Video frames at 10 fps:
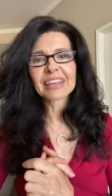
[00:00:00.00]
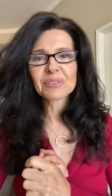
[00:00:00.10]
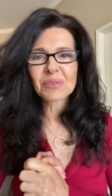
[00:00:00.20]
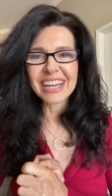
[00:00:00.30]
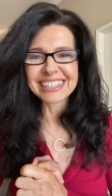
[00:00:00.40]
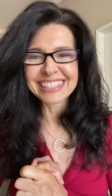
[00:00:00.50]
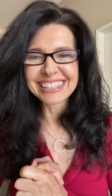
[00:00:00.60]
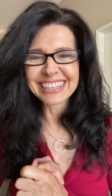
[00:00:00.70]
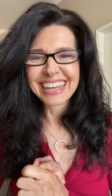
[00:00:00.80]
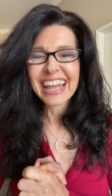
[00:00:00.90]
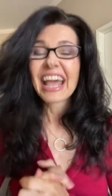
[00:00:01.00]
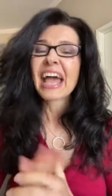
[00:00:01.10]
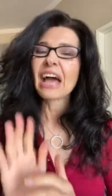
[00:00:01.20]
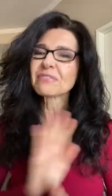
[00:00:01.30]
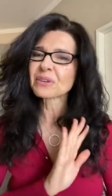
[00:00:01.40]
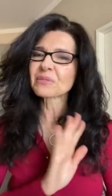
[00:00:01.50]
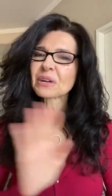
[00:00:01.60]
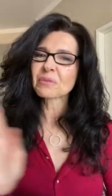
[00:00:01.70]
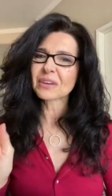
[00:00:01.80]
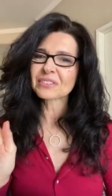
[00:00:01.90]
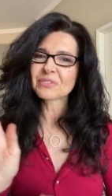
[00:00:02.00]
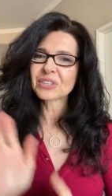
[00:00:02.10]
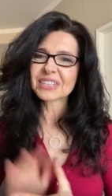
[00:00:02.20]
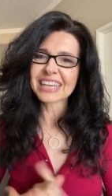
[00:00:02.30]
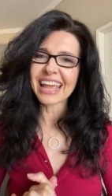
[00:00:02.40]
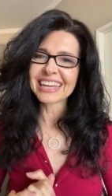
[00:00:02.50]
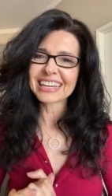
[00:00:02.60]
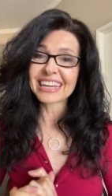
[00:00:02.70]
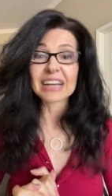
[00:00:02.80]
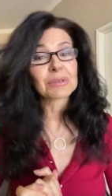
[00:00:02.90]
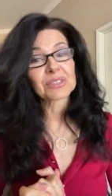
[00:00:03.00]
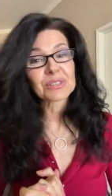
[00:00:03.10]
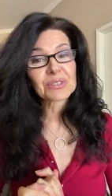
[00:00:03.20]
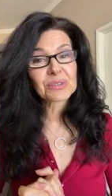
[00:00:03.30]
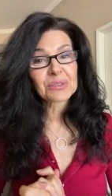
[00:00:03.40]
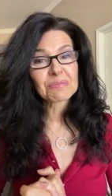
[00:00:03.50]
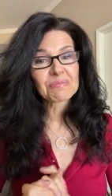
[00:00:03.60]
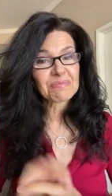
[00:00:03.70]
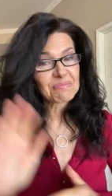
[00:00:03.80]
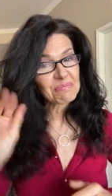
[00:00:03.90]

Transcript: I can't wait. Have a great rest of your day, and I will see you soon.